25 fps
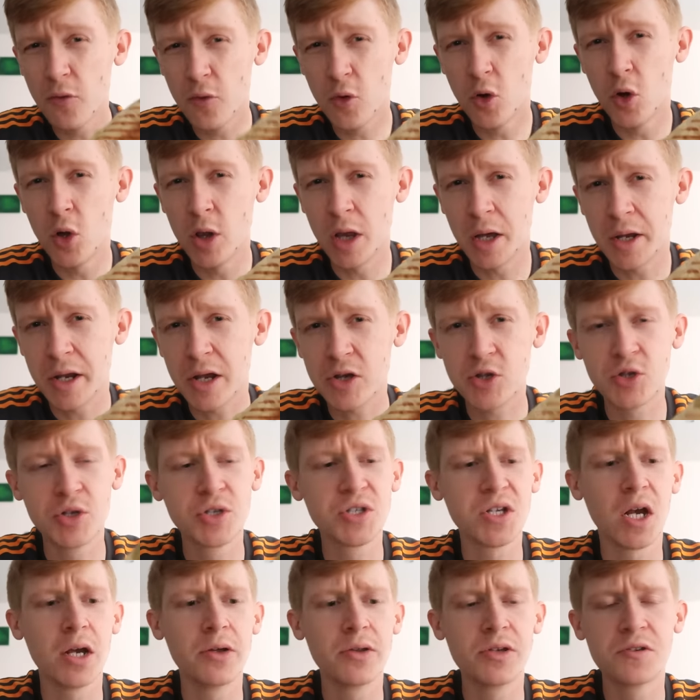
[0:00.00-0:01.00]
Overall, I'd
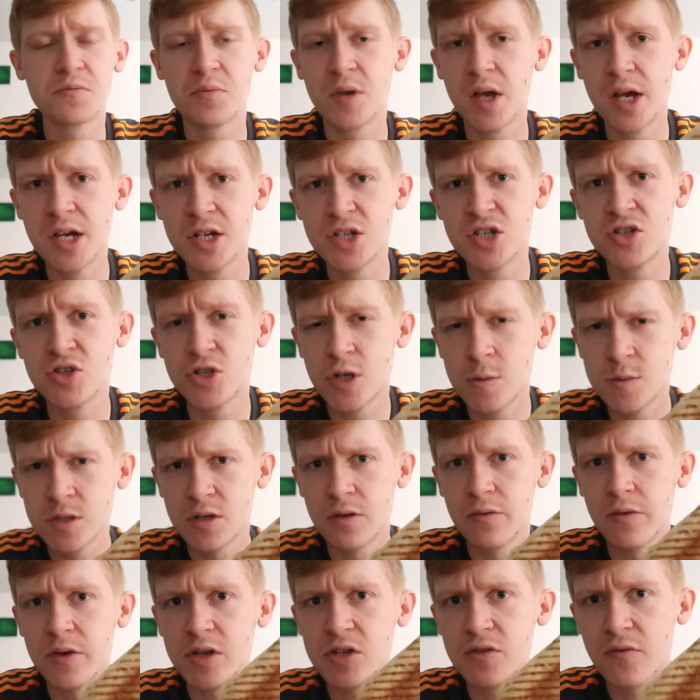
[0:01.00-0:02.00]
actually say this place, in terms
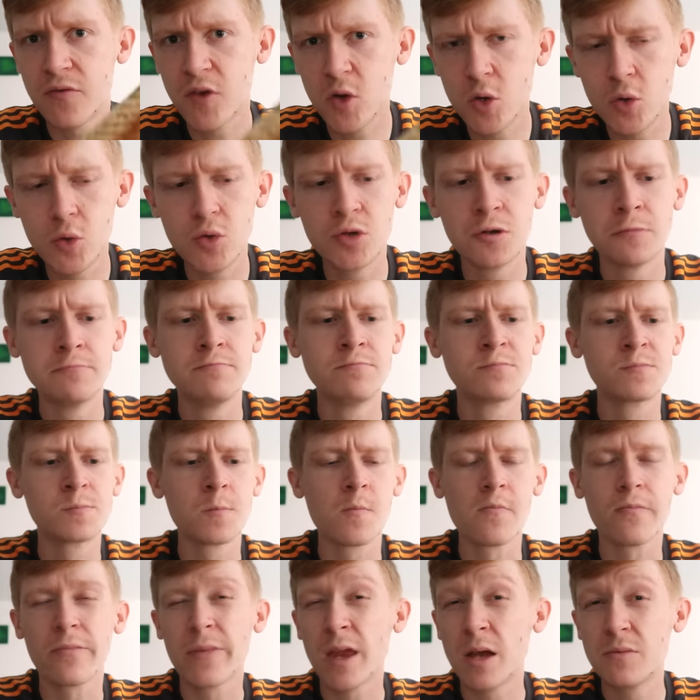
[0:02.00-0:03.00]
of its food,
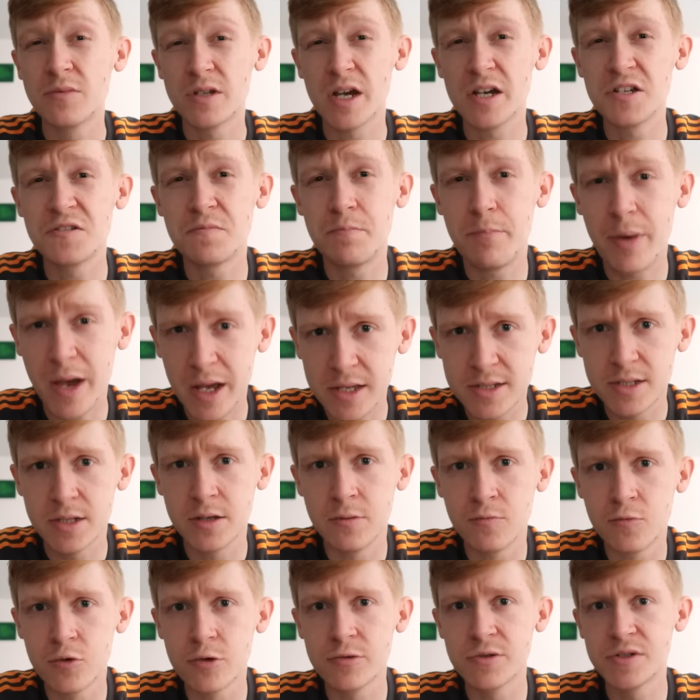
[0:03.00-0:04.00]
tastes better
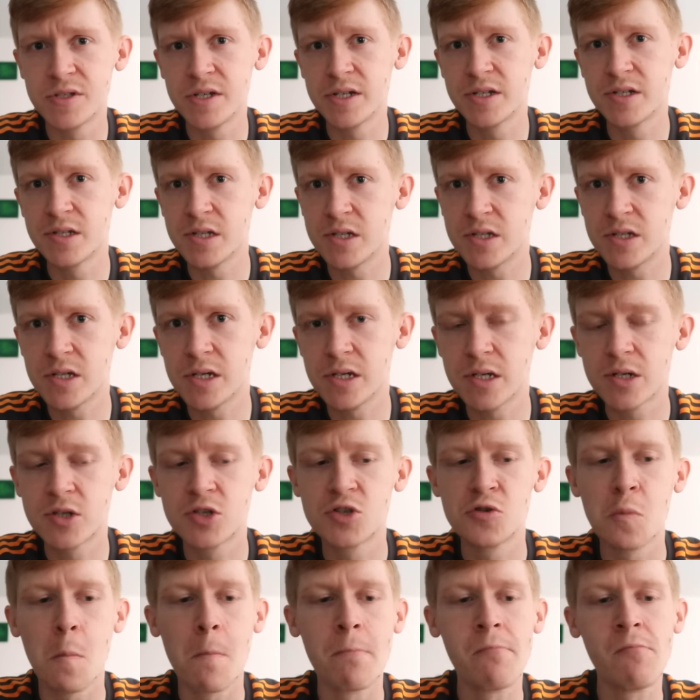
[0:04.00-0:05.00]
than Route
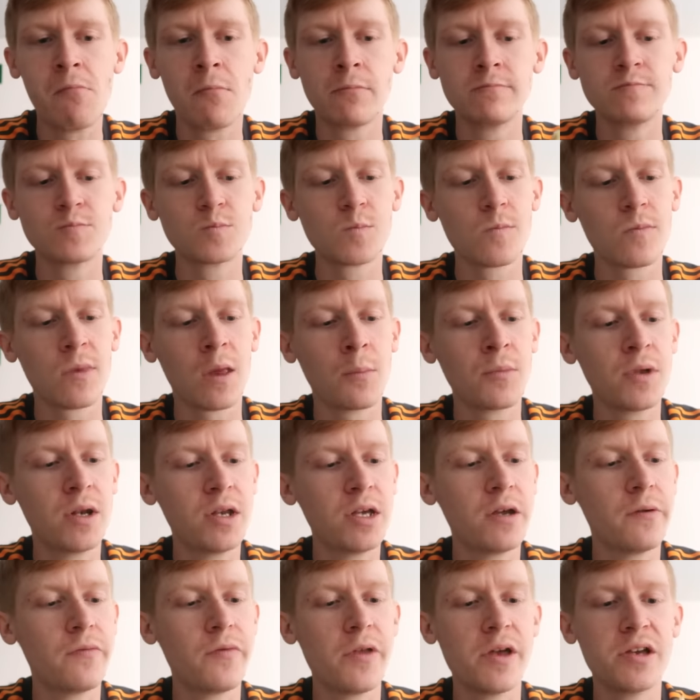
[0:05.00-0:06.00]
66. I'm
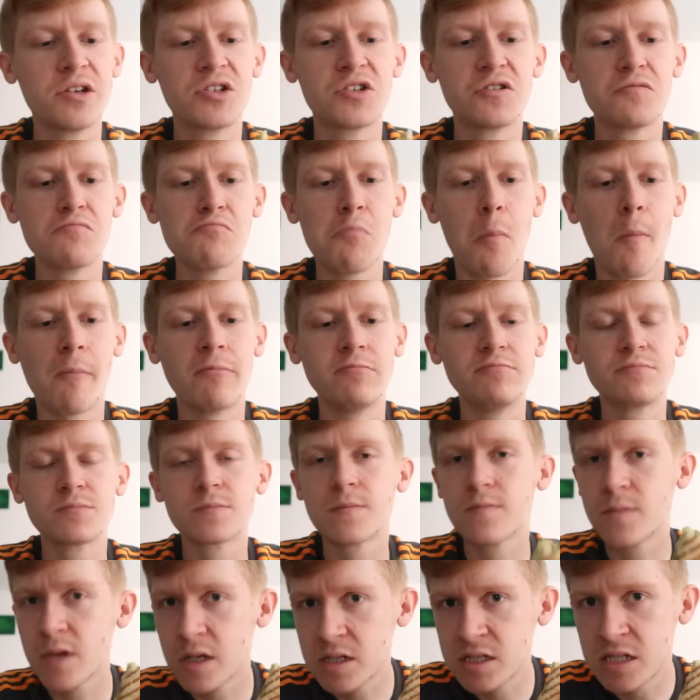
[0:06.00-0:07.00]
gonna give this
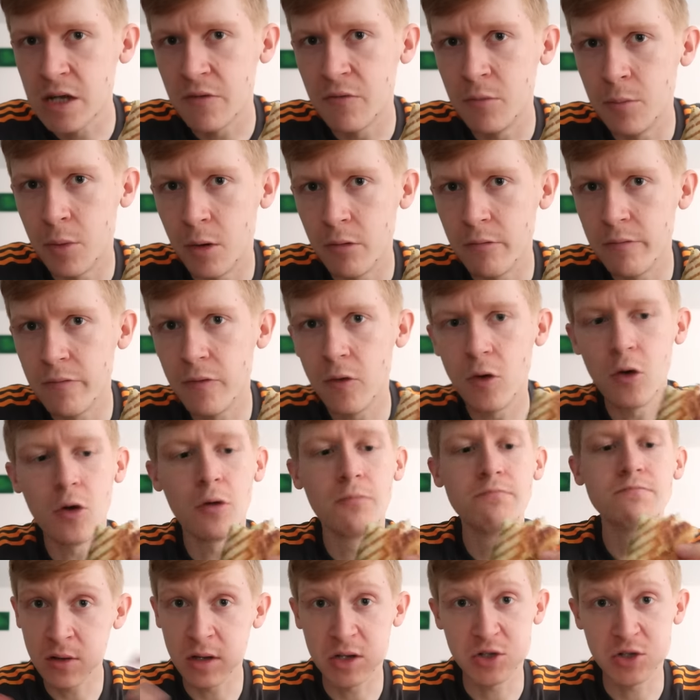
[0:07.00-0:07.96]
7.4.